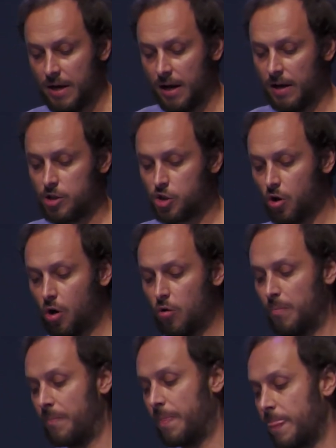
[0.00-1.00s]
Uh,
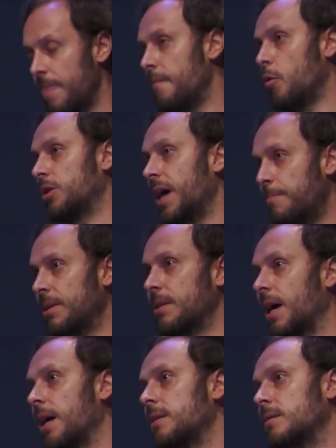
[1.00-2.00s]
so what happened
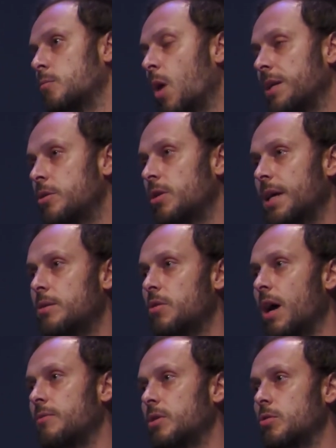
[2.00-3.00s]
then, one year later,
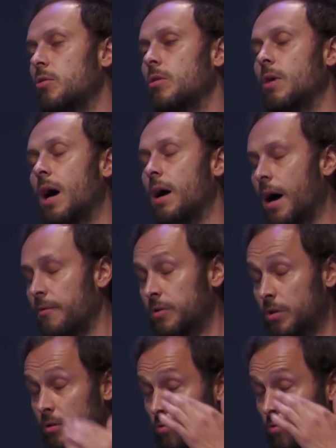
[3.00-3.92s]
after, Cla uh, after